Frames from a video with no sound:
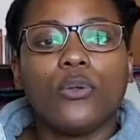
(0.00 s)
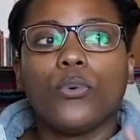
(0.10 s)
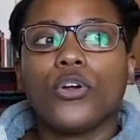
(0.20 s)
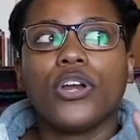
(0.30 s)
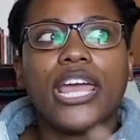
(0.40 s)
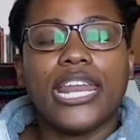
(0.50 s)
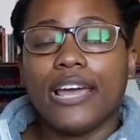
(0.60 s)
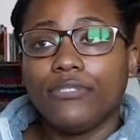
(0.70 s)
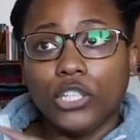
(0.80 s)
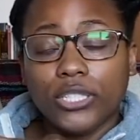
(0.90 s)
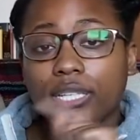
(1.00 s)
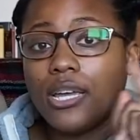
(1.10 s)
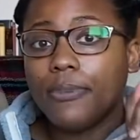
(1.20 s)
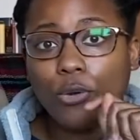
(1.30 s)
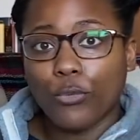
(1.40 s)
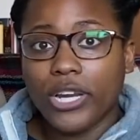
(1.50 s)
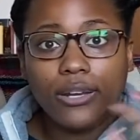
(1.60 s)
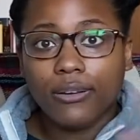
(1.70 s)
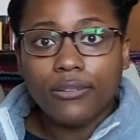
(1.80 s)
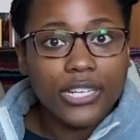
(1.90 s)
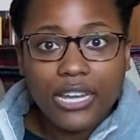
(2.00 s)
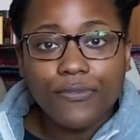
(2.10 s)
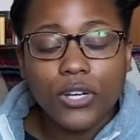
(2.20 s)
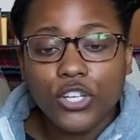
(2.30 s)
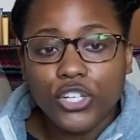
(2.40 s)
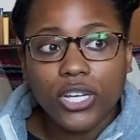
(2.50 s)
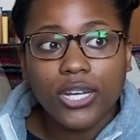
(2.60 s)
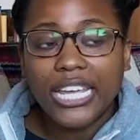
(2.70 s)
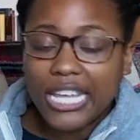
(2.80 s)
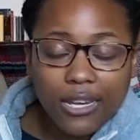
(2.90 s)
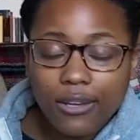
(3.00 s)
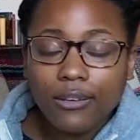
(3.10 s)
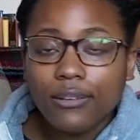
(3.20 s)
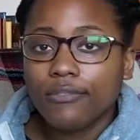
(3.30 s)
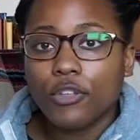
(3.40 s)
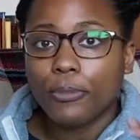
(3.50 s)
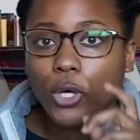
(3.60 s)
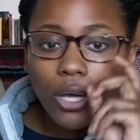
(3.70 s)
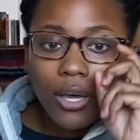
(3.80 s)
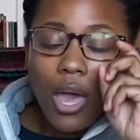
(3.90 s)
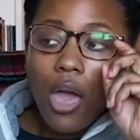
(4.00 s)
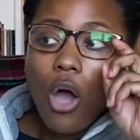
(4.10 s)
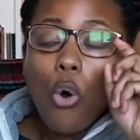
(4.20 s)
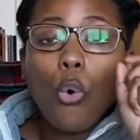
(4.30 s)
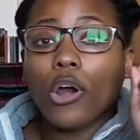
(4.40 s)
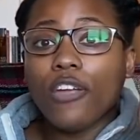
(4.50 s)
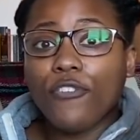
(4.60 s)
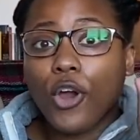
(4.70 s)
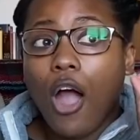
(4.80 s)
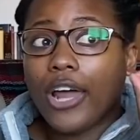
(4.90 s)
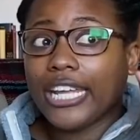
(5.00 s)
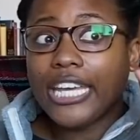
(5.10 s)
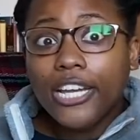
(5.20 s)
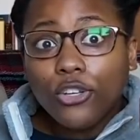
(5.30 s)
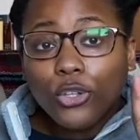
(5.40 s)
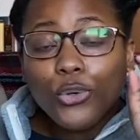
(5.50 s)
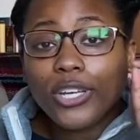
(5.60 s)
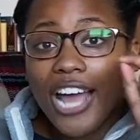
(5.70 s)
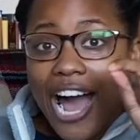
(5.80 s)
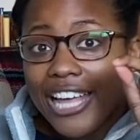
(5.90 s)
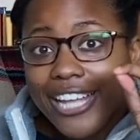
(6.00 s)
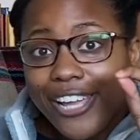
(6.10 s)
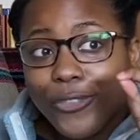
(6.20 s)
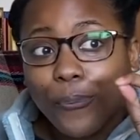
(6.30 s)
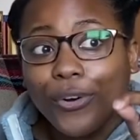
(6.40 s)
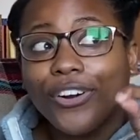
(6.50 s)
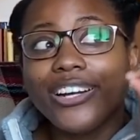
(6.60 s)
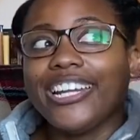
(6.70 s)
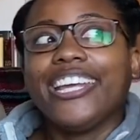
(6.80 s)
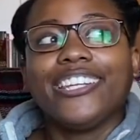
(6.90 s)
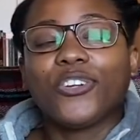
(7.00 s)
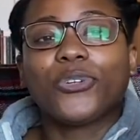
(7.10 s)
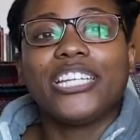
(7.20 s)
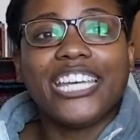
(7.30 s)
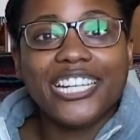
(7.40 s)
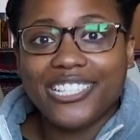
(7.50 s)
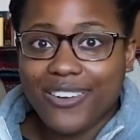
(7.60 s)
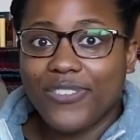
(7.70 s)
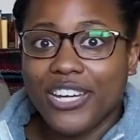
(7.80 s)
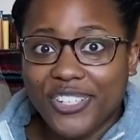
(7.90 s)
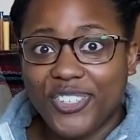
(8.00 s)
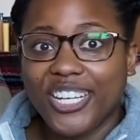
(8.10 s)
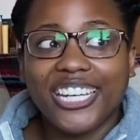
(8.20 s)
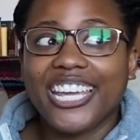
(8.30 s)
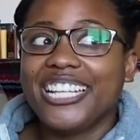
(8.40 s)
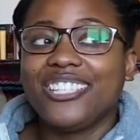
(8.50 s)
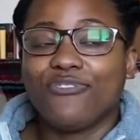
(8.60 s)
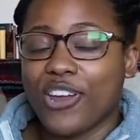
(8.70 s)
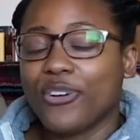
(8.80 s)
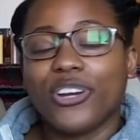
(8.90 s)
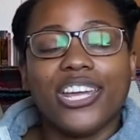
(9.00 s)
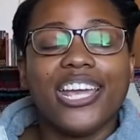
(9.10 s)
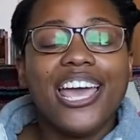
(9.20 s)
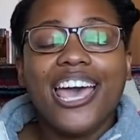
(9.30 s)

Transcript: a word and I've looked it up and written the definition in the book. Or if you're on a Kindle, you can highlight the word and literally get a definition. It's a very